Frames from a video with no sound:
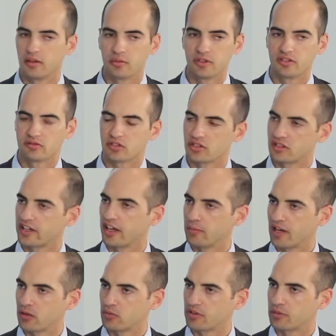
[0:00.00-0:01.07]
we just came
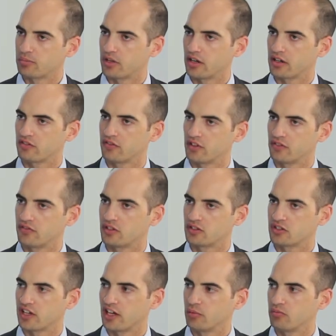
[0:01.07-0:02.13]
out with the product for the
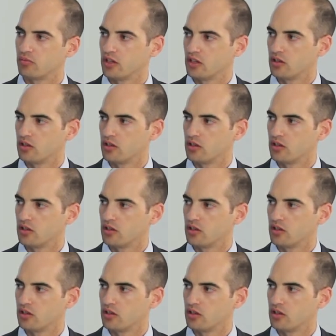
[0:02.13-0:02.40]
first time.